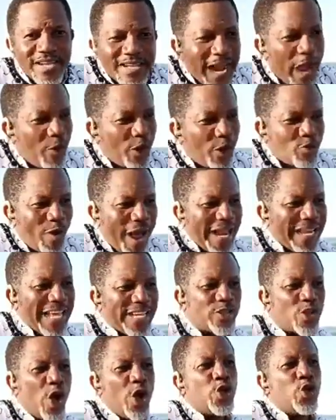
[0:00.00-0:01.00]
That was why
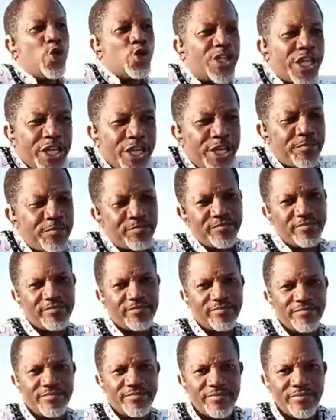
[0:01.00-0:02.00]
they so use him
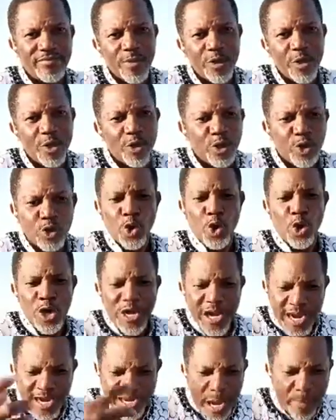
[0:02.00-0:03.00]
to
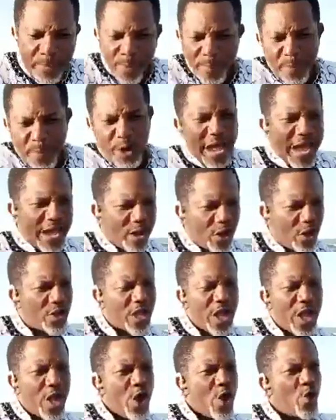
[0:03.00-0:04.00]
neglect people like us.
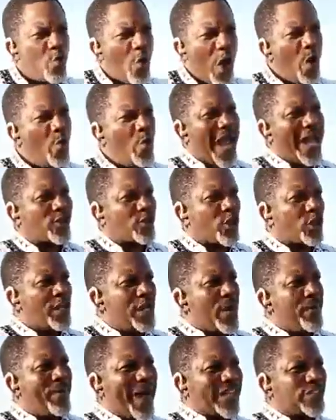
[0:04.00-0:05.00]
When we are
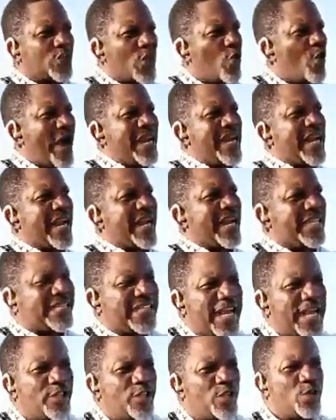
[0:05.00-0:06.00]
talking about someone
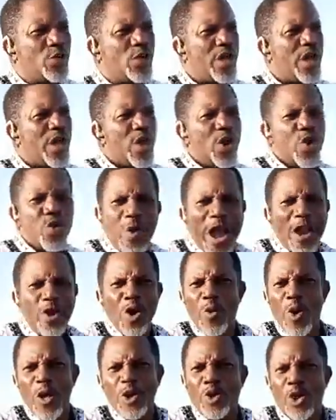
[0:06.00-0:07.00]
neglected you, we are
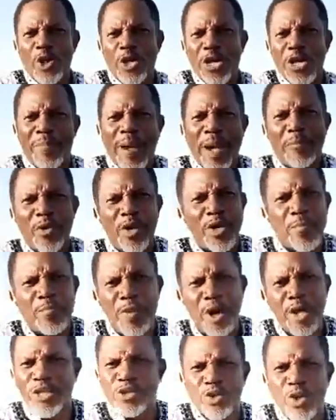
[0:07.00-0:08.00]
not only talking about money.
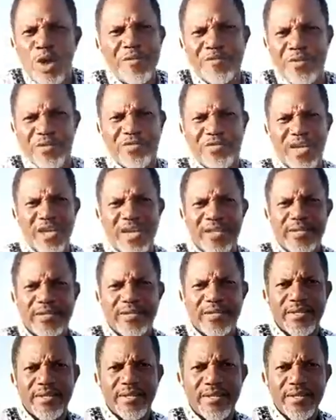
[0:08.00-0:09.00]
Money is not everything.
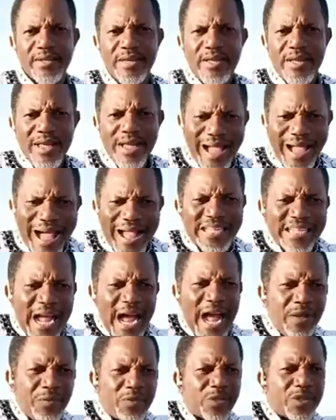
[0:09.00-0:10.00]
At
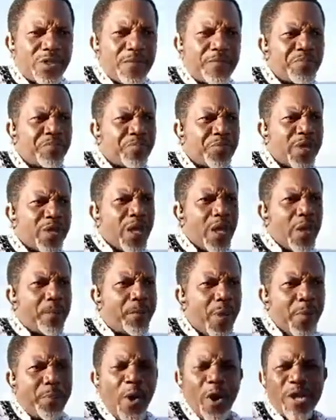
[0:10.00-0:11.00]
times,
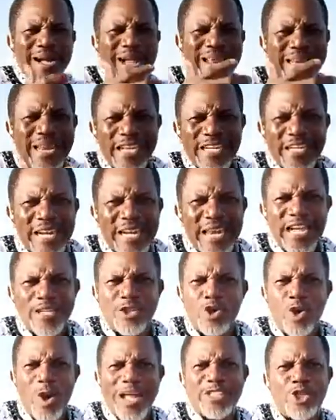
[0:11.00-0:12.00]
people can
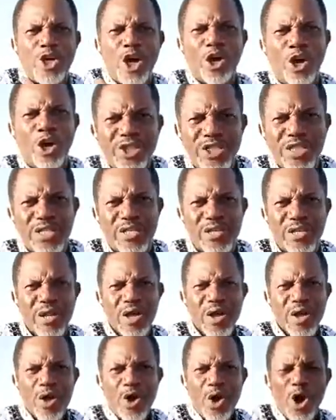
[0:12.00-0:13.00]
neglect your ideology
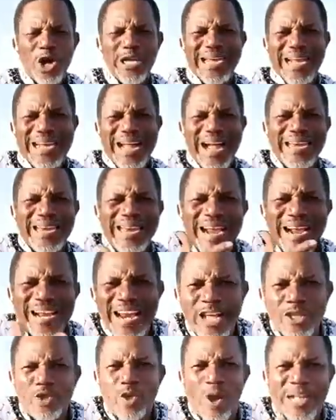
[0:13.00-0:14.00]
or they can
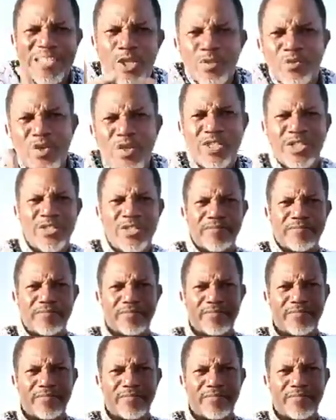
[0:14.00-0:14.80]
neglect your activism.